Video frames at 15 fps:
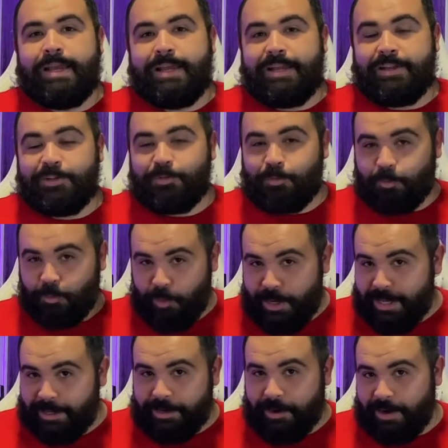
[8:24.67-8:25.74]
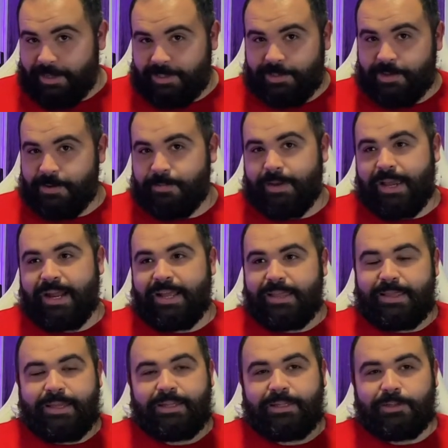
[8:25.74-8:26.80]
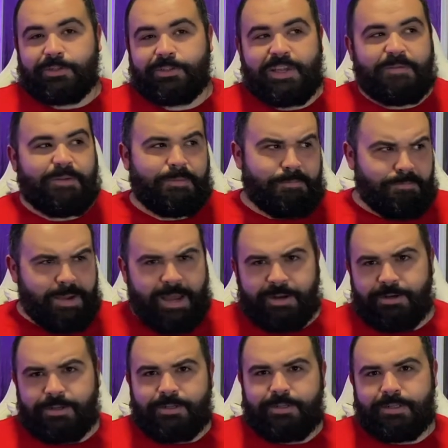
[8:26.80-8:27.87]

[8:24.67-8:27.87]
is really awesome, and I think looks even better